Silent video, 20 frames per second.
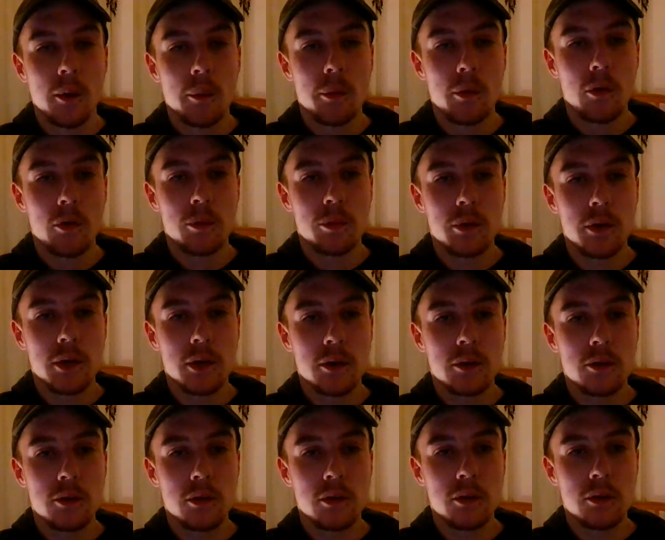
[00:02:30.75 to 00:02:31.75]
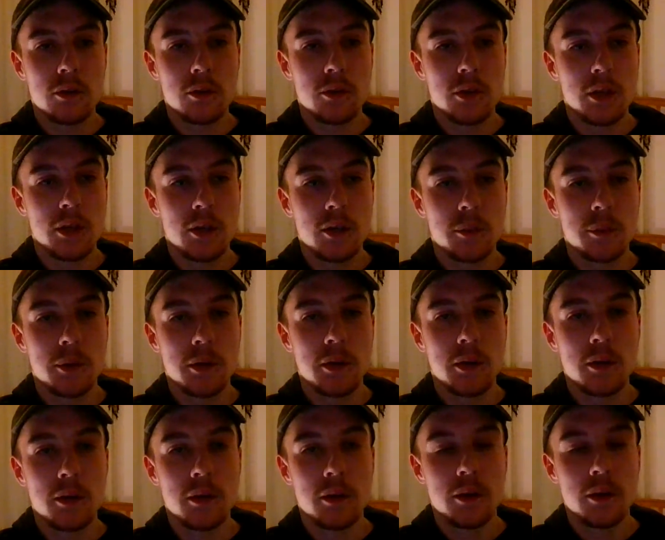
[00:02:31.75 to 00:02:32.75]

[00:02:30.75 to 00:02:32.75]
both players seemed to be